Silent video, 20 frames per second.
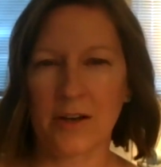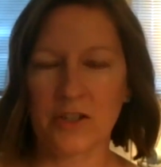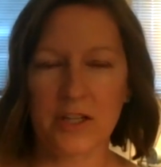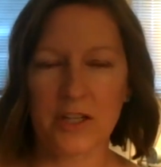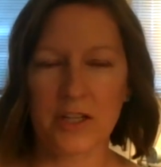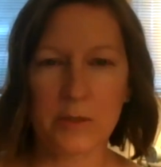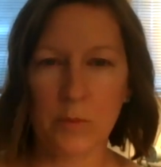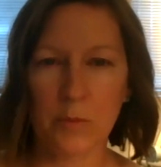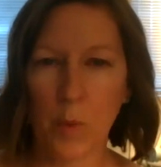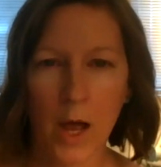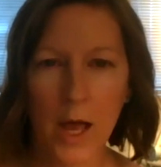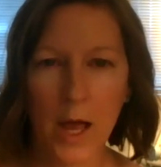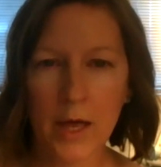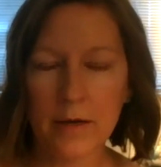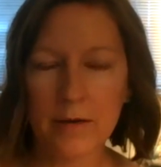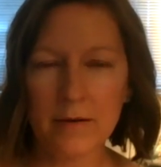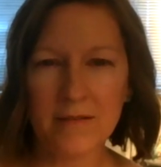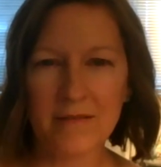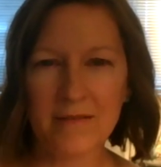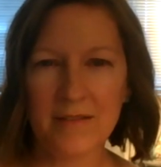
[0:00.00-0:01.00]
not just
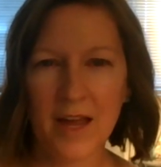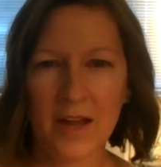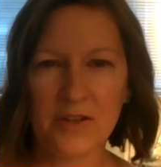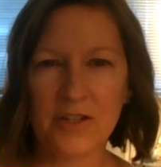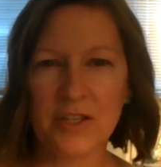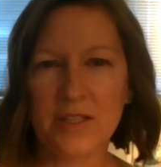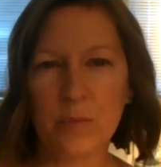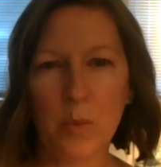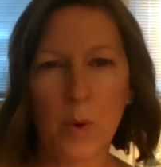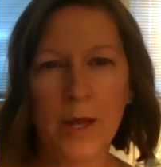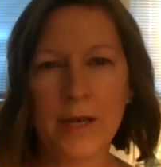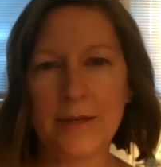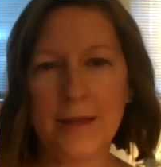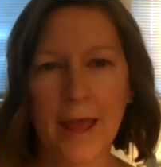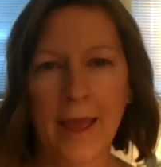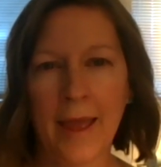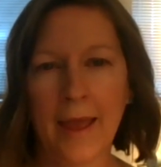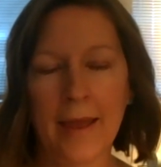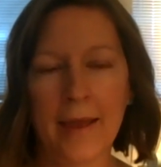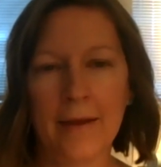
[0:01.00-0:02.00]
one
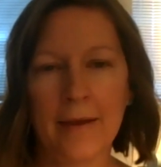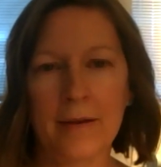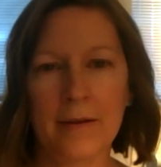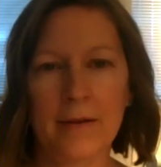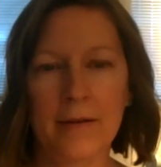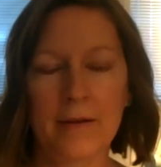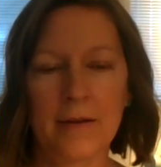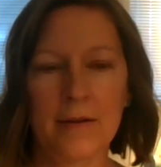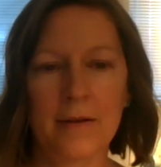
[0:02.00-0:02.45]
day.